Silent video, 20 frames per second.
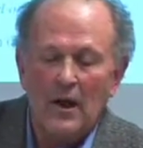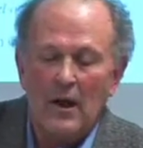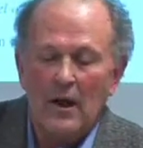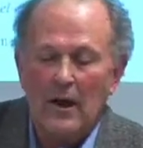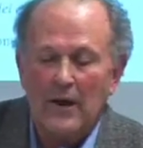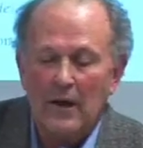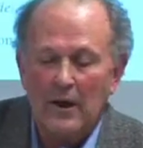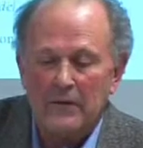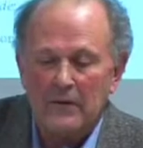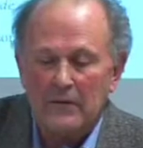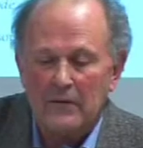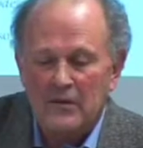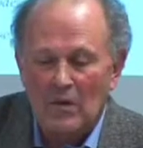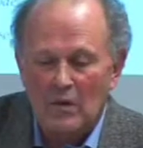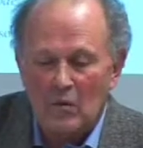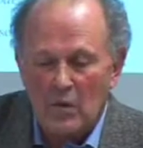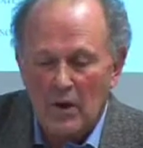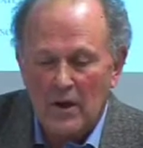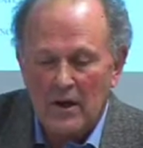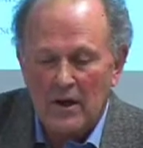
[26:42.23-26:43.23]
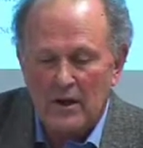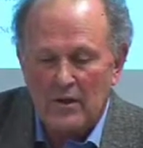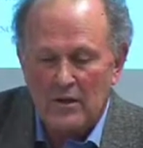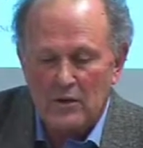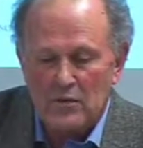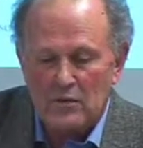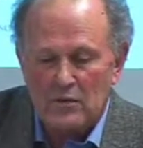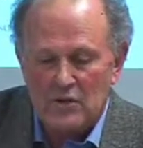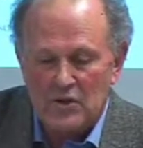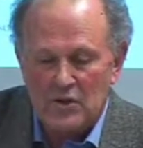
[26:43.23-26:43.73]
and where
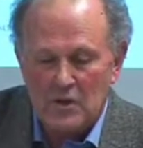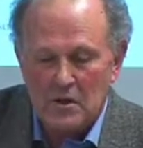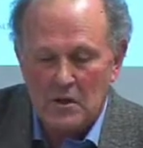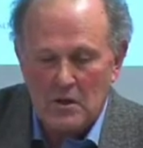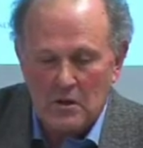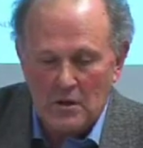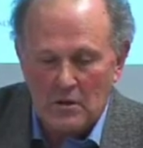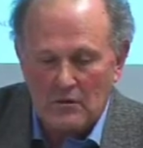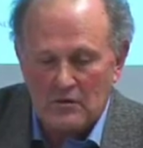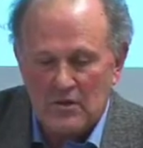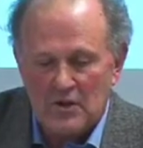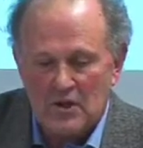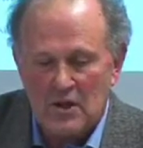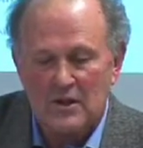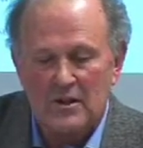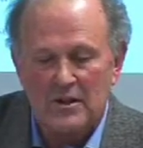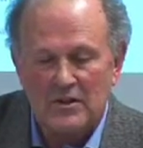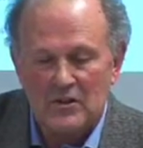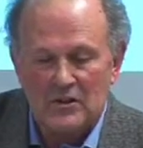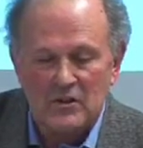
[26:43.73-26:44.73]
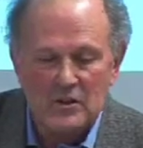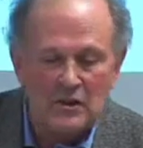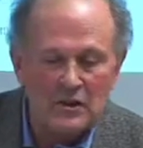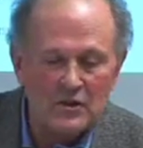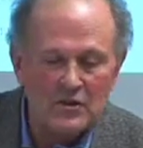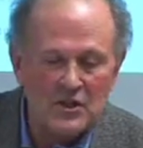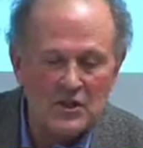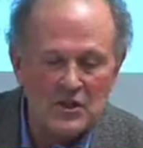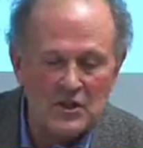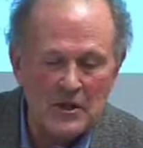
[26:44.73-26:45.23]
you see resilience
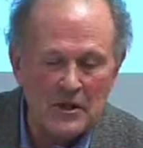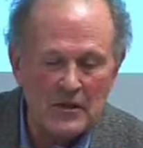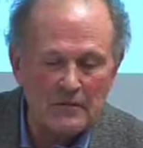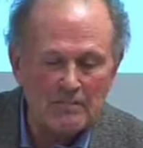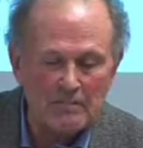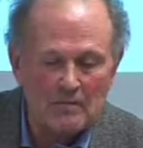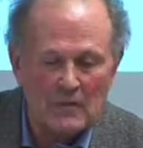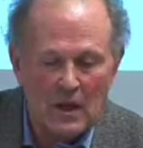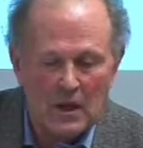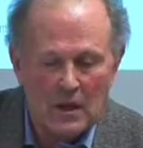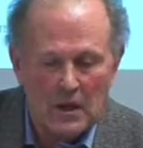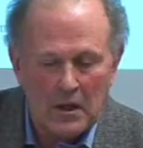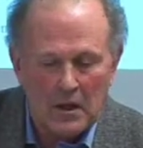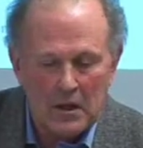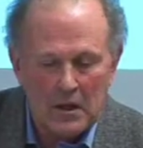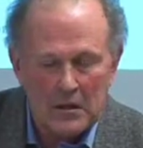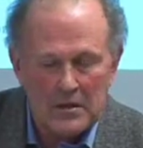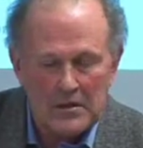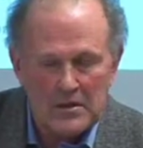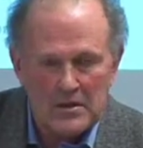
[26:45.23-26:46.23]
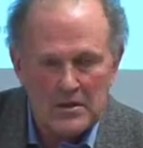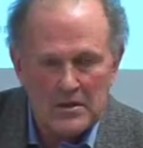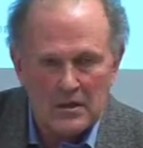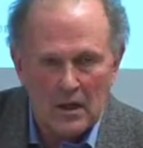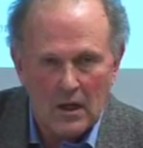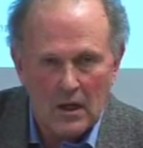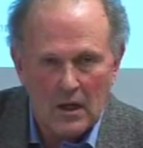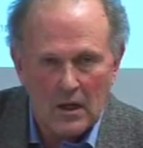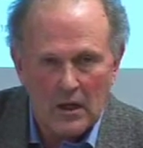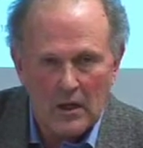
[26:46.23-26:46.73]
increasing and
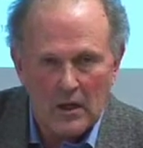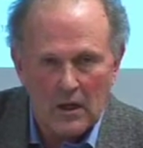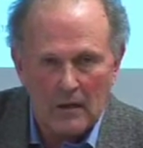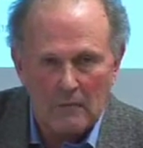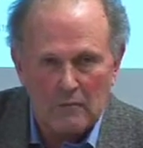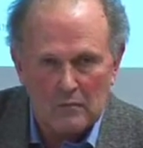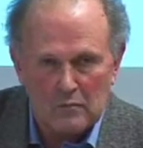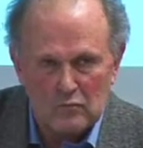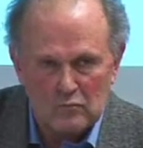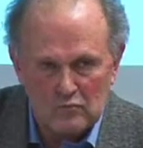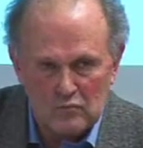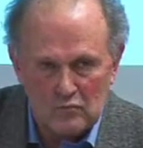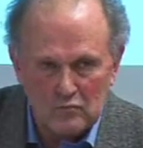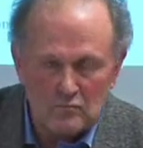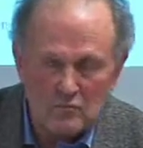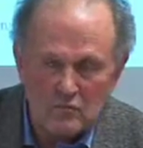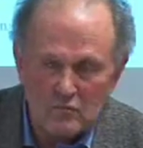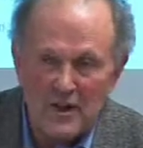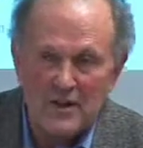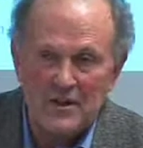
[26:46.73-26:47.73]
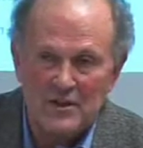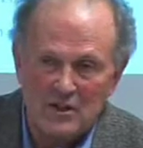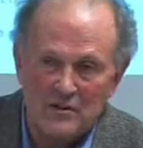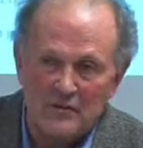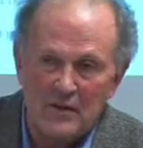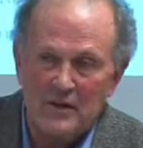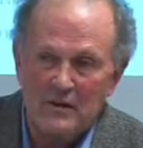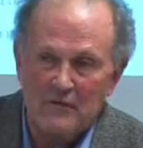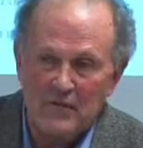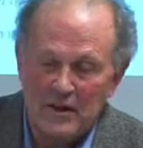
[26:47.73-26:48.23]
rates
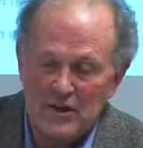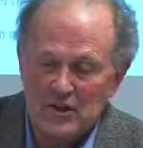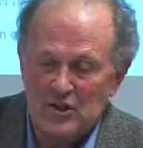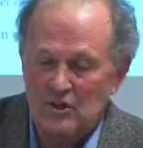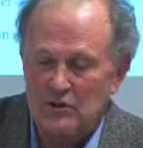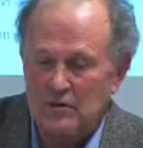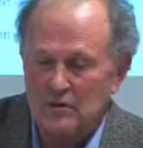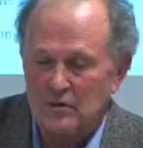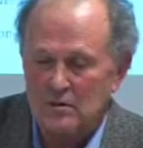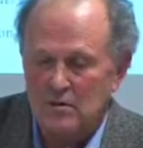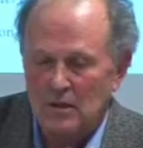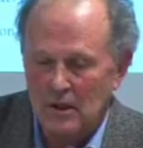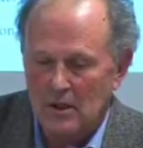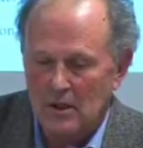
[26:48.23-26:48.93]
of innovation